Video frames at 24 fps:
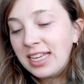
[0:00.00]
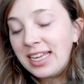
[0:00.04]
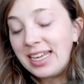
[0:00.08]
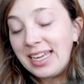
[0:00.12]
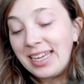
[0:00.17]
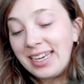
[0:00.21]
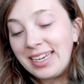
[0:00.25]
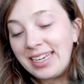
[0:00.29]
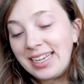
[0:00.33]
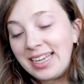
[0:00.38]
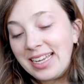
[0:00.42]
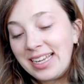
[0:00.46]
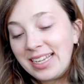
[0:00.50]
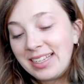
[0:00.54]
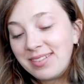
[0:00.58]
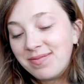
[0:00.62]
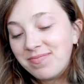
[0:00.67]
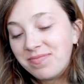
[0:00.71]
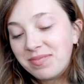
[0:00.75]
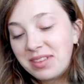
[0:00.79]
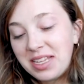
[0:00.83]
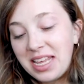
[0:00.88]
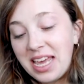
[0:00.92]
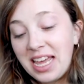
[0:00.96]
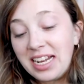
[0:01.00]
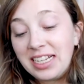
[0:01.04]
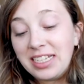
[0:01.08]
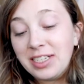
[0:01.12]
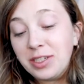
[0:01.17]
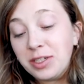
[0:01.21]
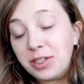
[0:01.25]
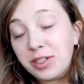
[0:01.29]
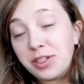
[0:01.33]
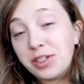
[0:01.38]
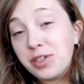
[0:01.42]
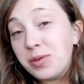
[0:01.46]
and had a
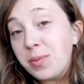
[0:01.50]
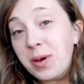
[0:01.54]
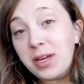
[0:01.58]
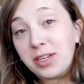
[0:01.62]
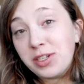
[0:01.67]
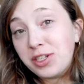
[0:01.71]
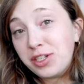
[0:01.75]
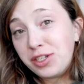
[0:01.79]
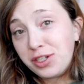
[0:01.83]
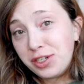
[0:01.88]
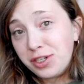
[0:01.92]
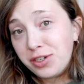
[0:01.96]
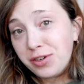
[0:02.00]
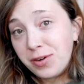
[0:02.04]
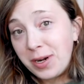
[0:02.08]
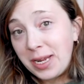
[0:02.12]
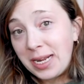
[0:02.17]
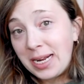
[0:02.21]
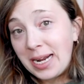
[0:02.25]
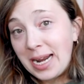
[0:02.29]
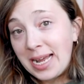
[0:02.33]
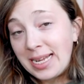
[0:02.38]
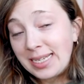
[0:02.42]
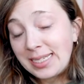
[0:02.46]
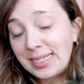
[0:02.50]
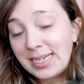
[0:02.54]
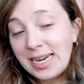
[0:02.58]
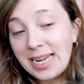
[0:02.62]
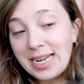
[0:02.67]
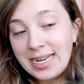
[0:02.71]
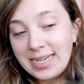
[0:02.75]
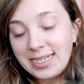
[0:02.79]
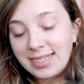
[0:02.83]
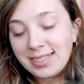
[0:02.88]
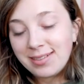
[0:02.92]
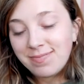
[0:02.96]
little too much to drink last
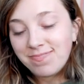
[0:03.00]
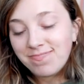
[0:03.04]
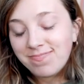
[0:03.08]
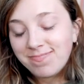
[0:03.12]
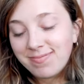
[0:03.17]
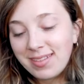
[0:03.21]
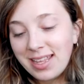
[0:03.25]
night.